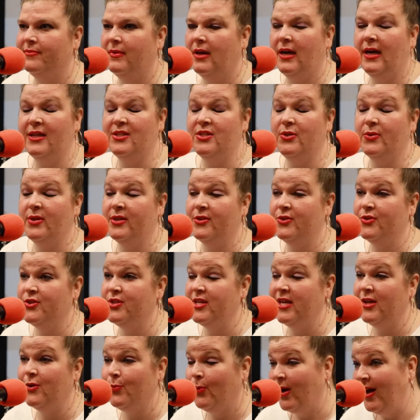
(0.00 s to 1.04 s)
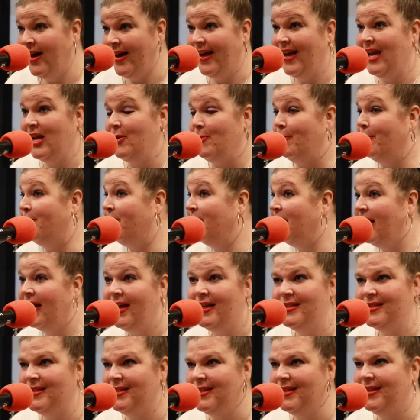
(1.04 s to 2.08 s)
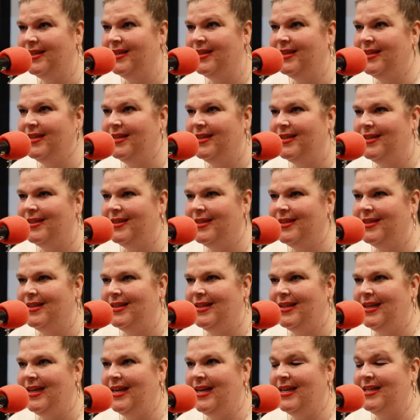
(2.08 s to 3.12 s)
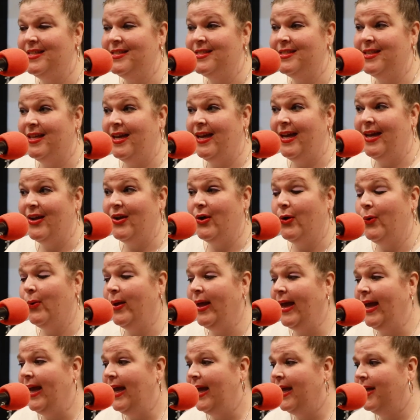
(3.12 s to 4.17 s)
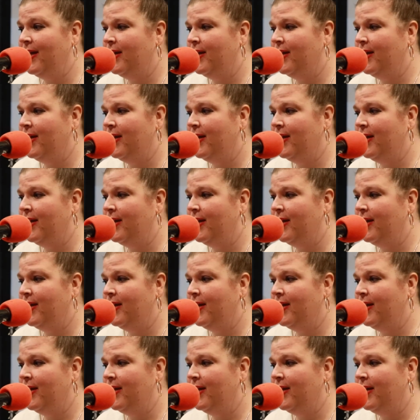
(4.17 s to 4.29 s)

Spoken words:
I don't understand why, but it's like, okay.